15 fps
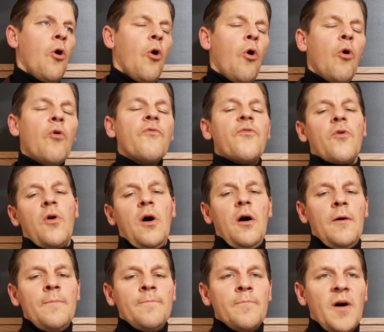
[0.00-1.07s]

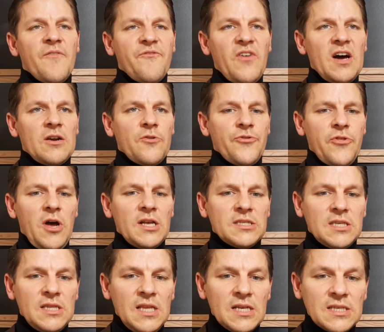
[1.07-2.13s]
Overall, my final
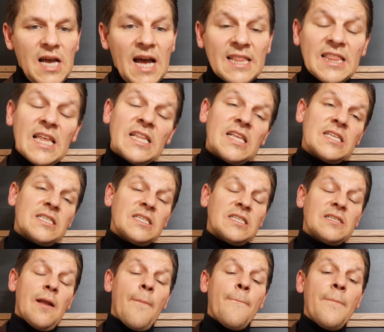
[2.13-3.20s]
thoughts on this, I think this is
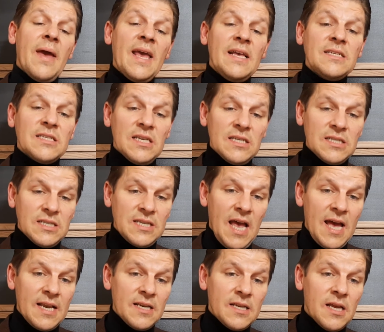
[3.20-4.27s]
an amazing
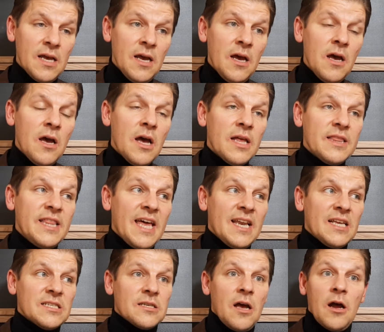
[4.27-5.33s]
scent that
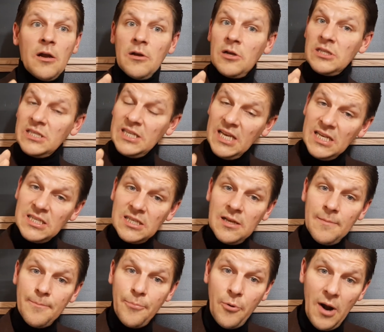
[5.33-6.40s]
is a
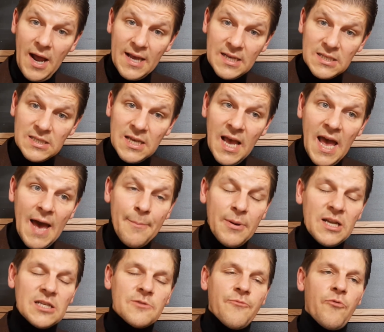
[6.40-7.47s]
decent price,
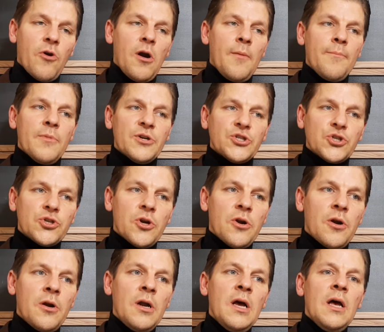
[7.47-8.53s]
but it's for a
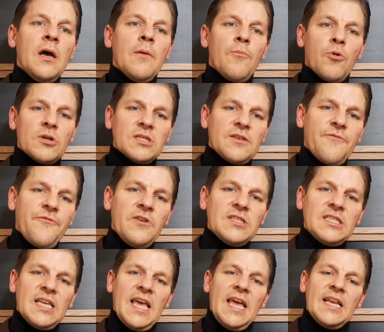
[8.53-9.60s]
mature, more
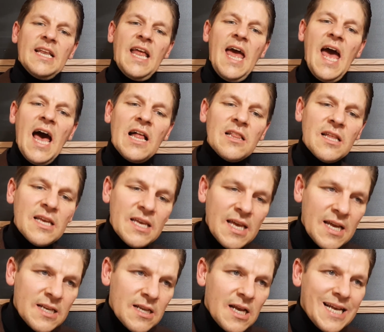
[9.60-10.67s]
sophisticated,
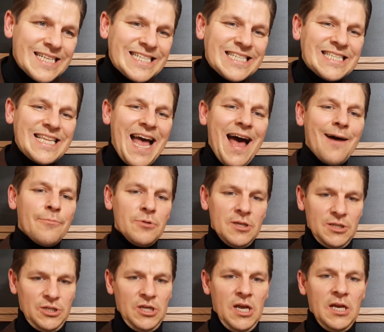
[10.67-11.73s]
elegant,
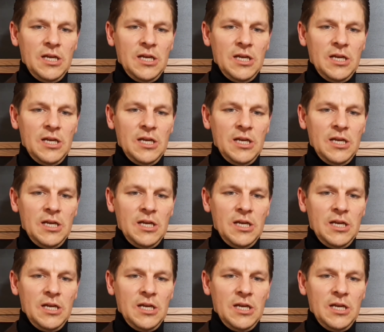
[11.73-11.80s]
established